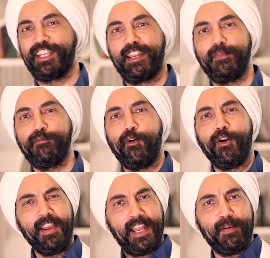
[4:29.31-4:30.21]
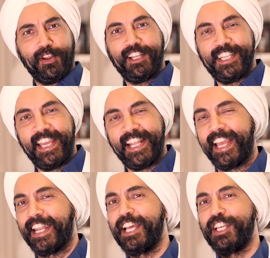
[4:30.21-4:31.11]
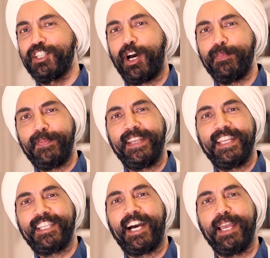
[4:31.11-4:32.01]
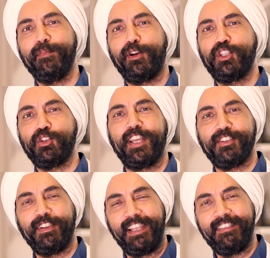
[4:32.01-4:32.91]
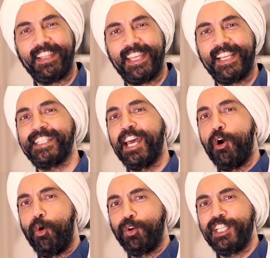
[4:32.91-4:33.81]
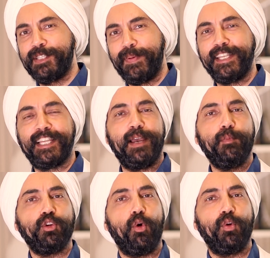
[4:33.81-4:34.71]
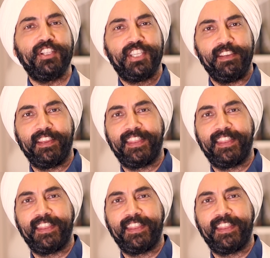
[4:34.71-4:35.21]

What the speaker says: said it before and I'm going to say it again. Stop spending time on stress-relieving things, only spend time on goal-achieving